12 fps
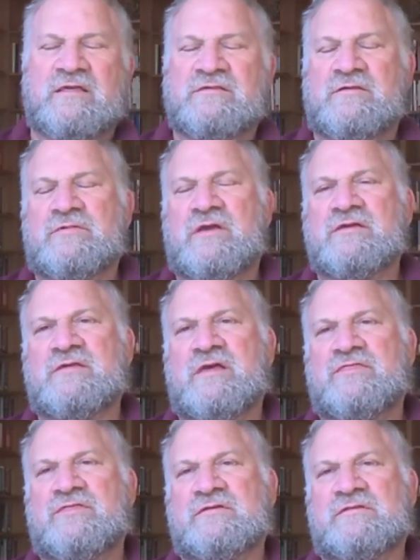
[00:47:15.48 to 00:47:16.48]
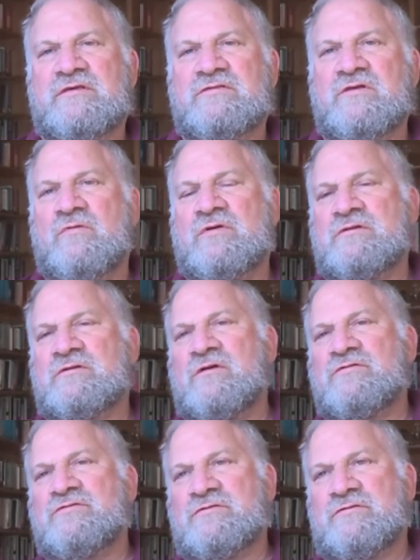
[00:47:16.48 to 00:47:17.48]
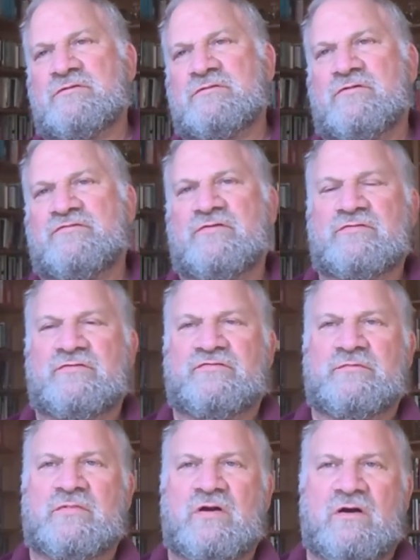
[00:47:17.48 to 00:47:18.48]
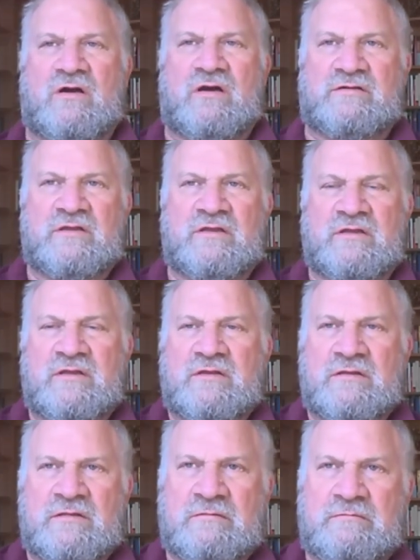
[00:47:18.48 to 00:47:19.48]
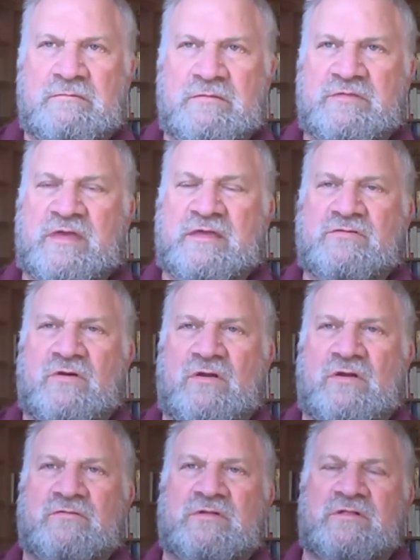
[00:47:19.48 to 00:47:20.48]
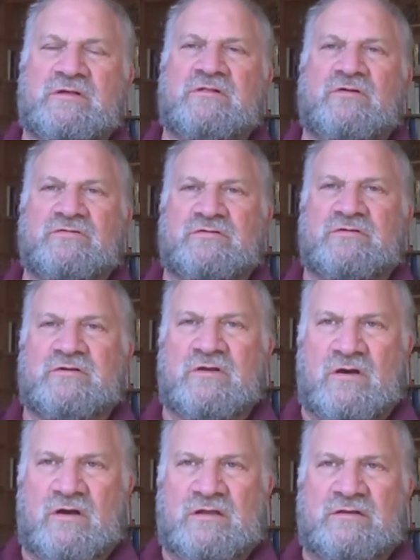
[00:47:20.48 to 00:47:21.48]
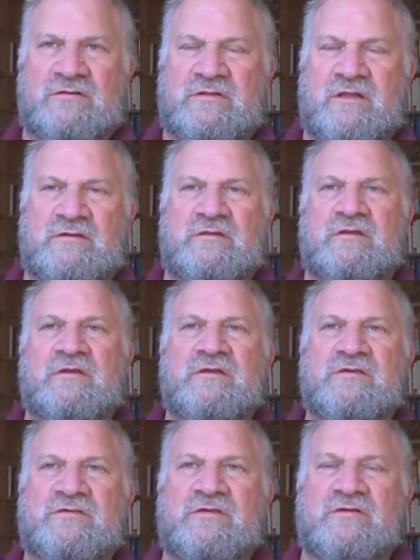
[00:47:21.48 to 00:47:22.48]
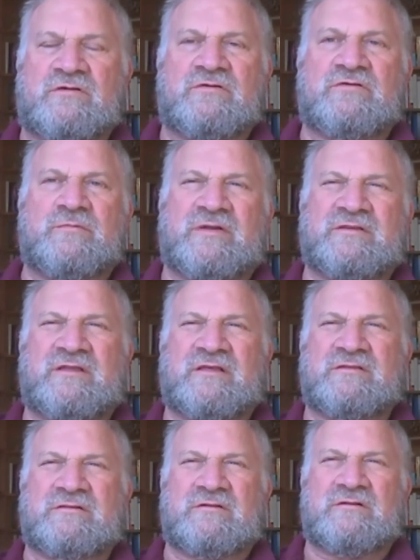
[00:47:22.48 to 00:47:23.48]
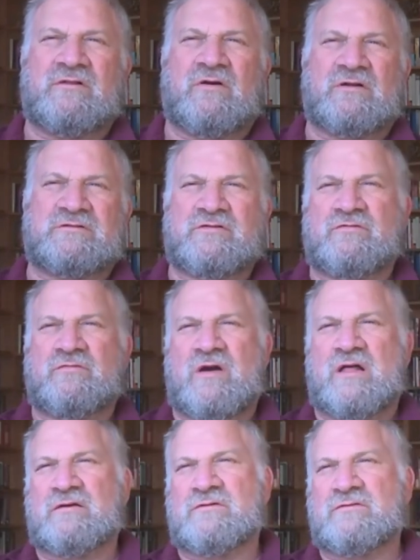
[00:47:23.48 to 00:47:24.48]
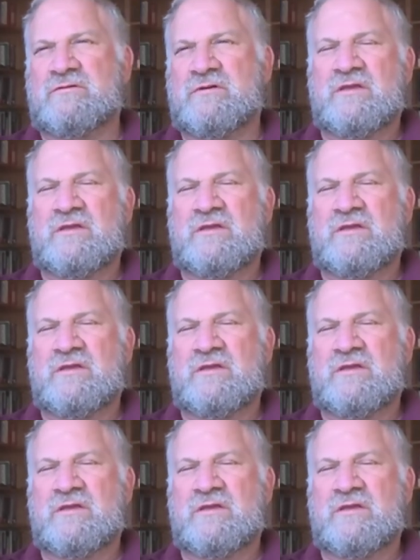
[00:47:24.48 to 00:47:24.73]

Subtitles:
Sometimes I think there's no one closer or further from God. Saints aren't really closer to God than sinners. But that's a little hard to swallow,